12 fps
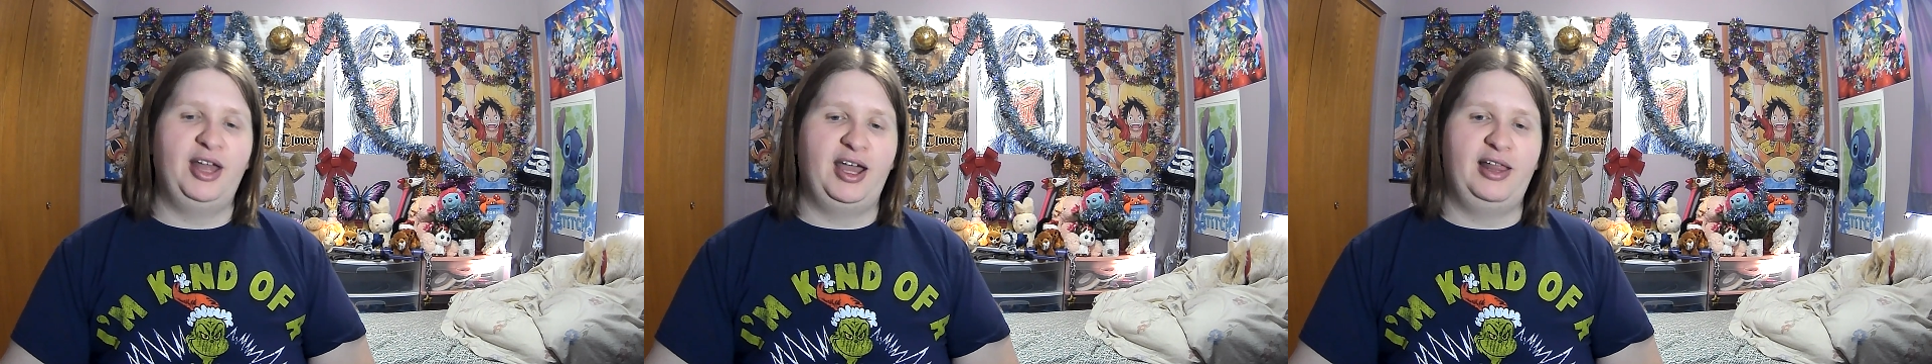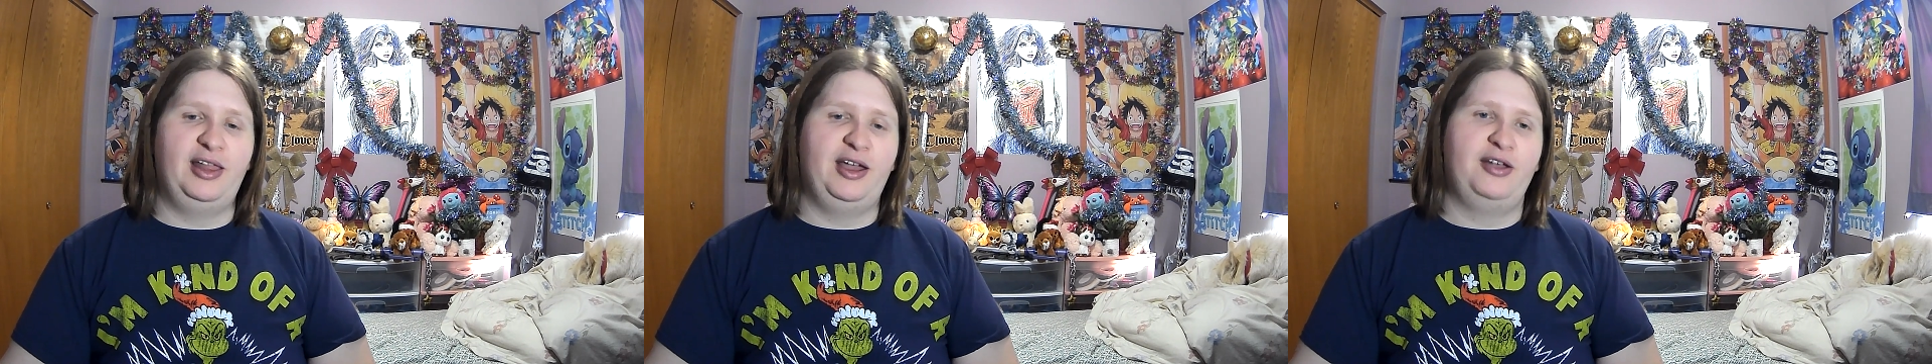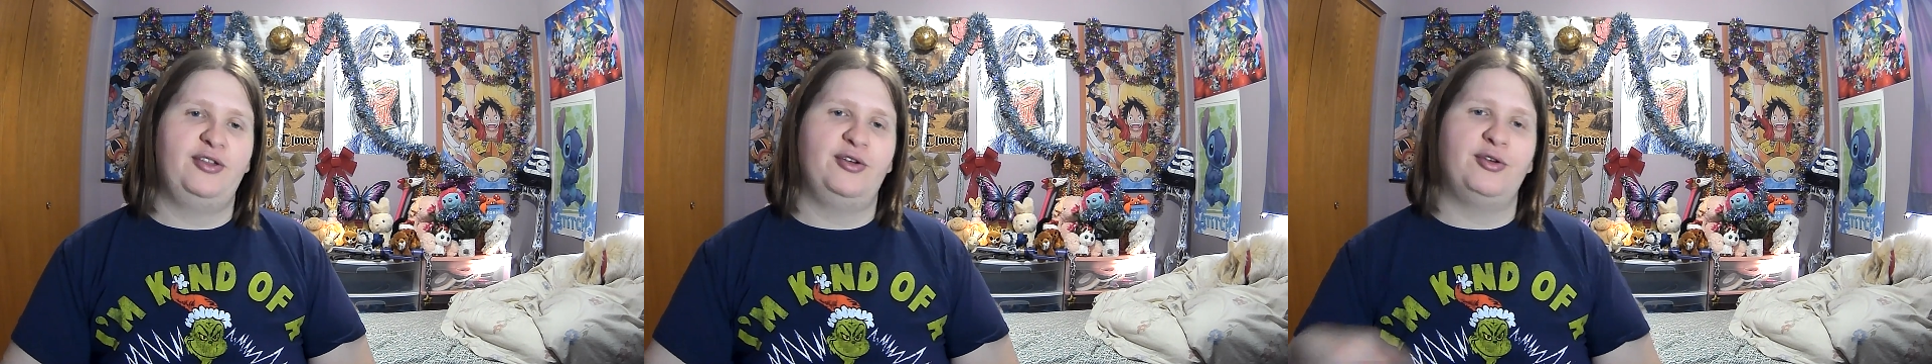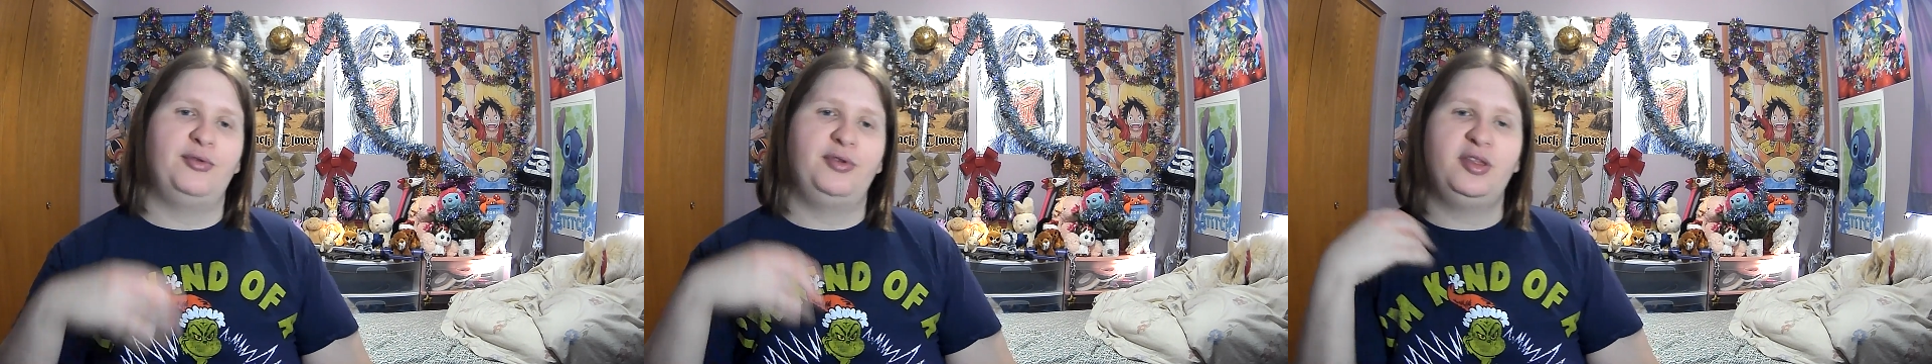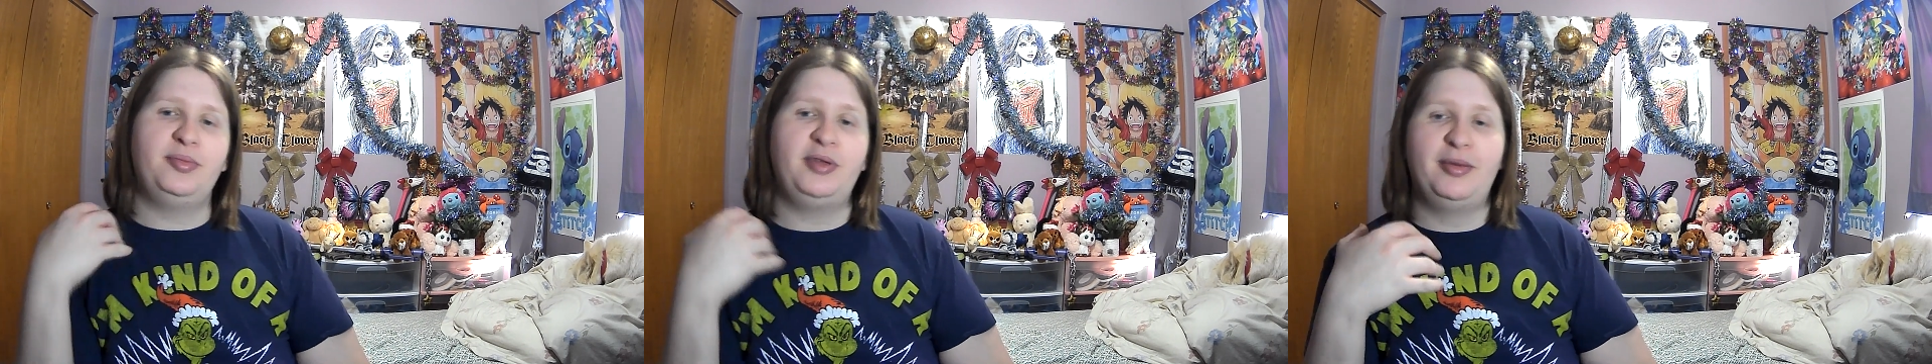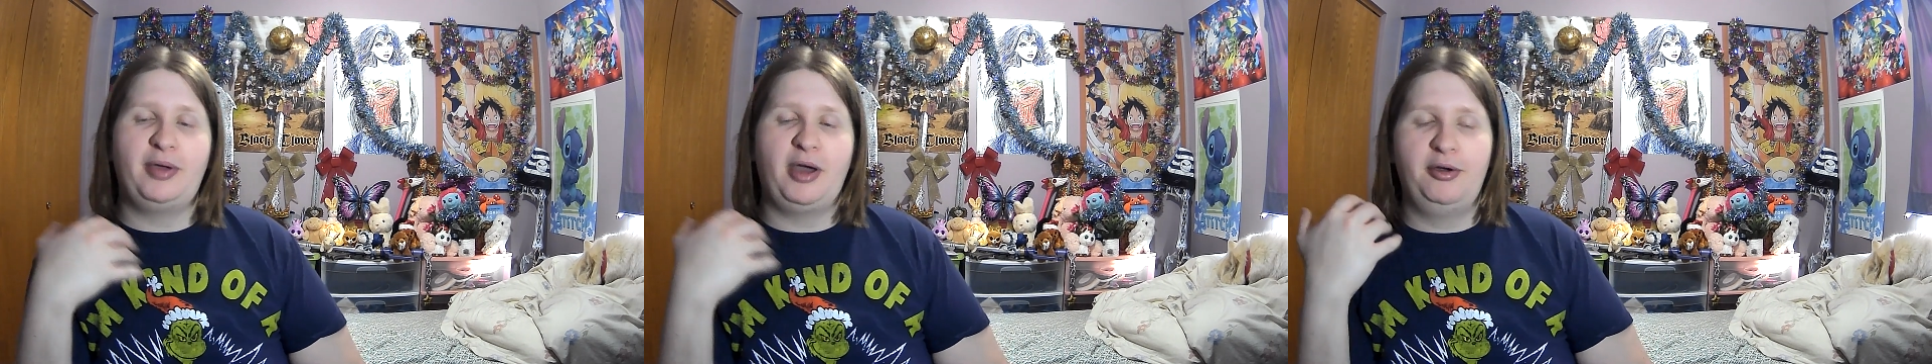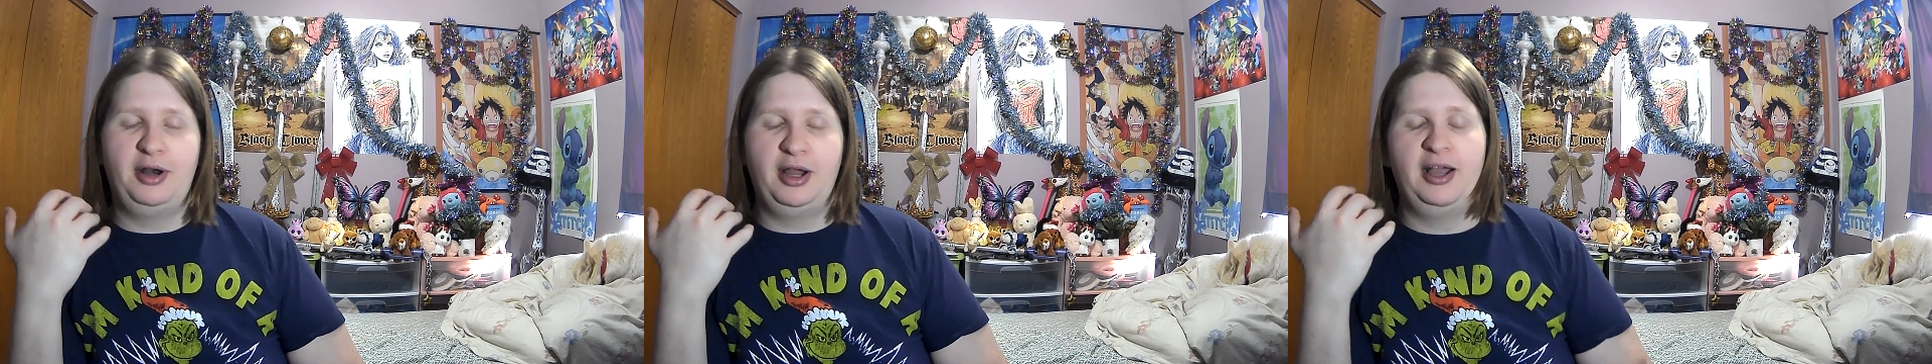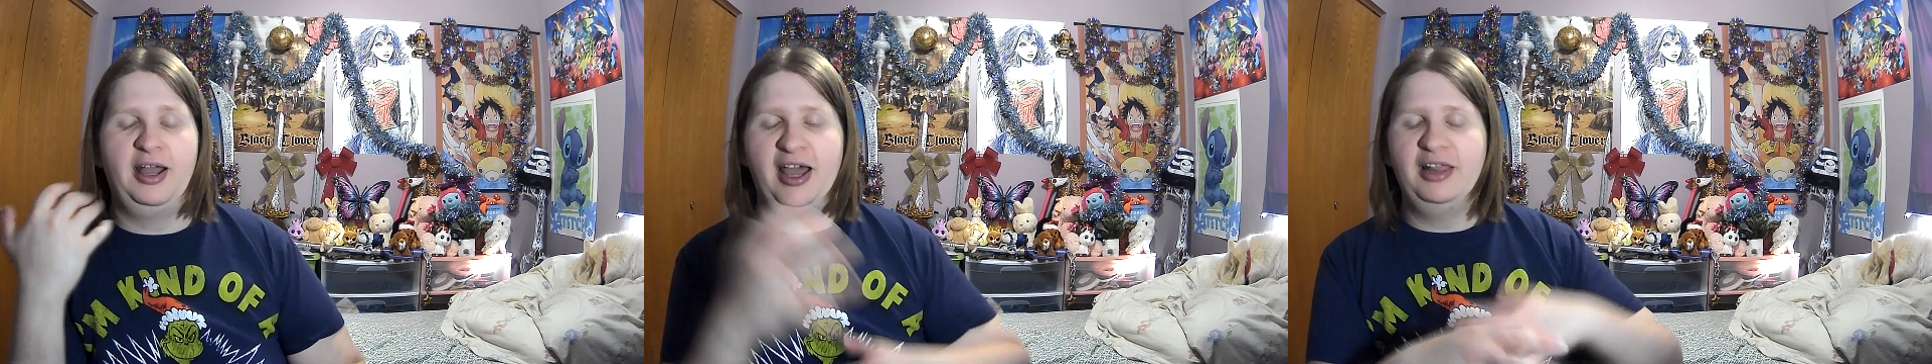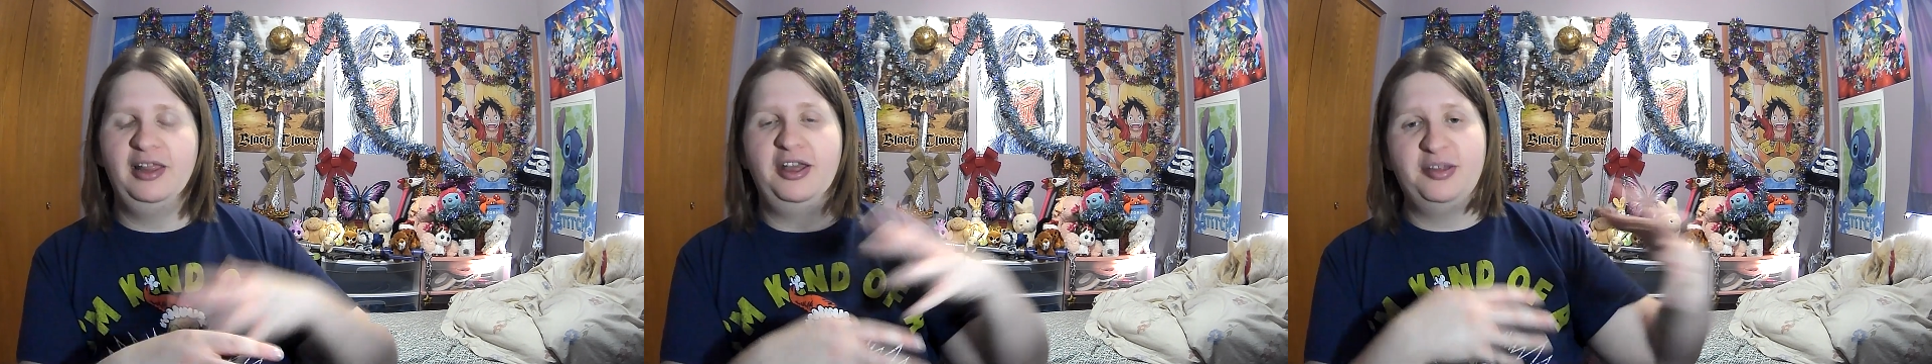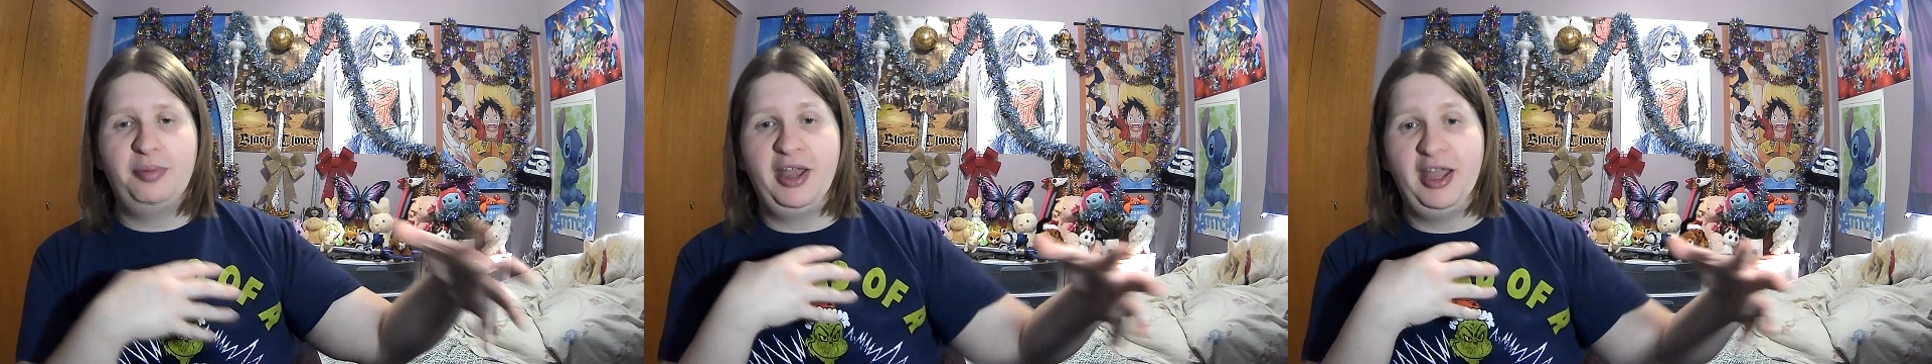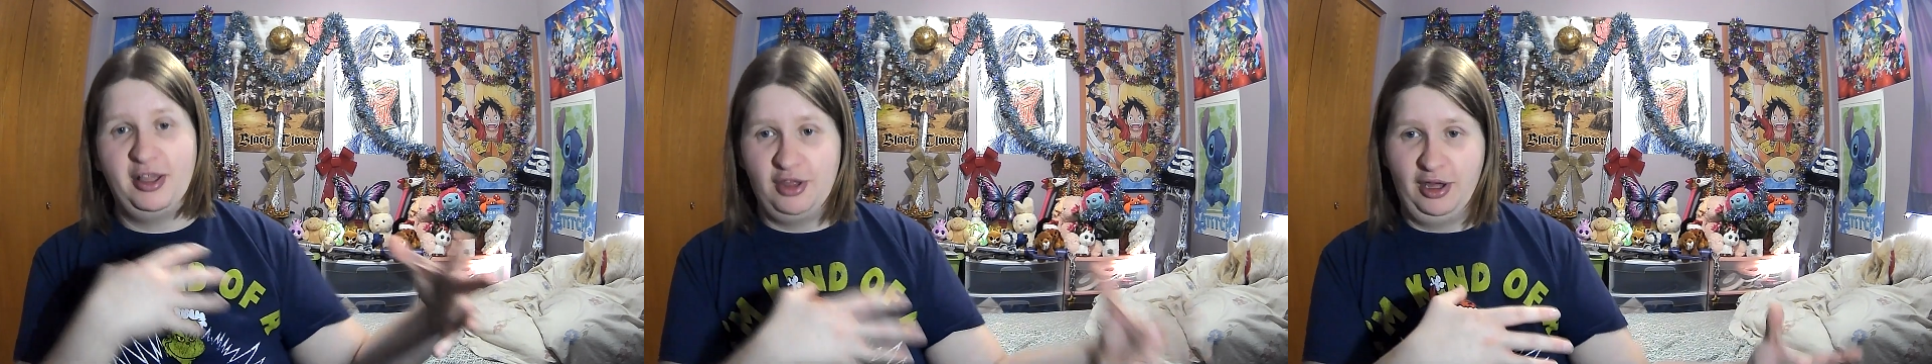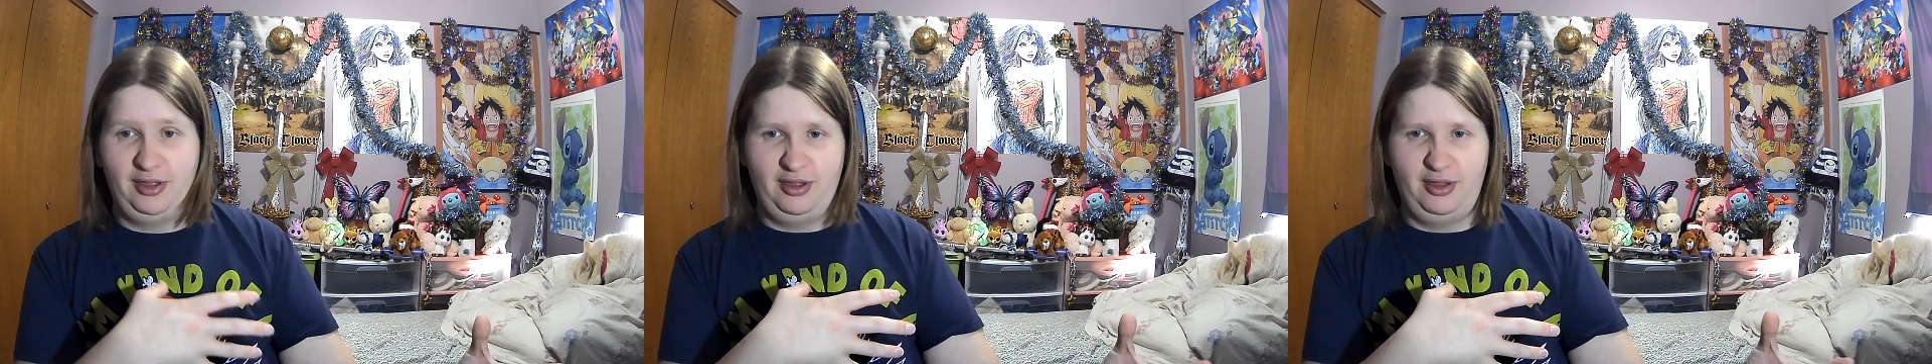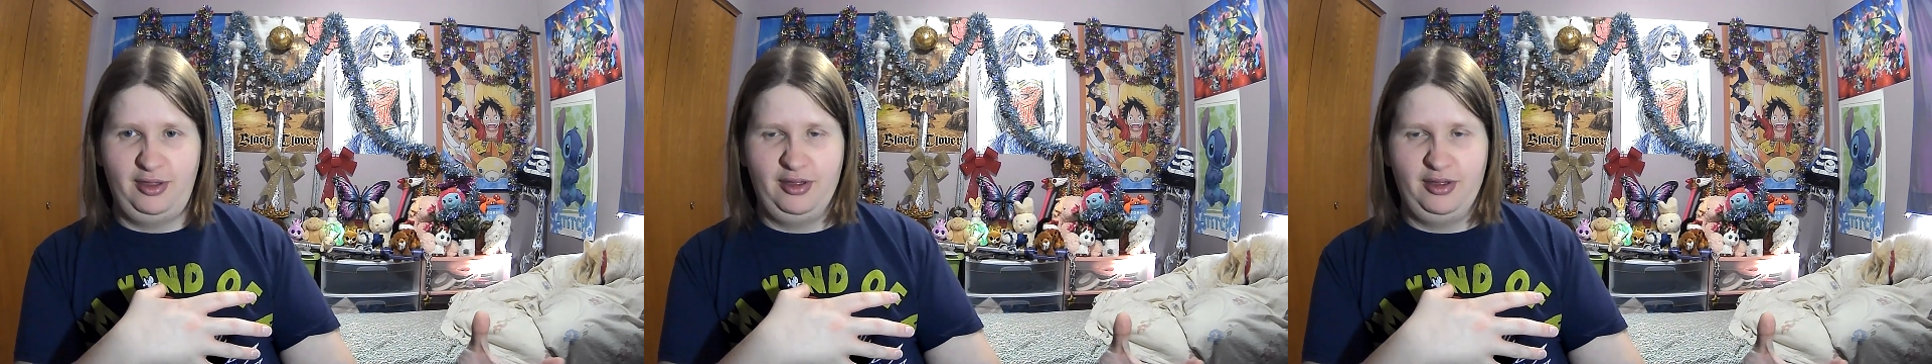allies are going to be about uh, allies by adjacent.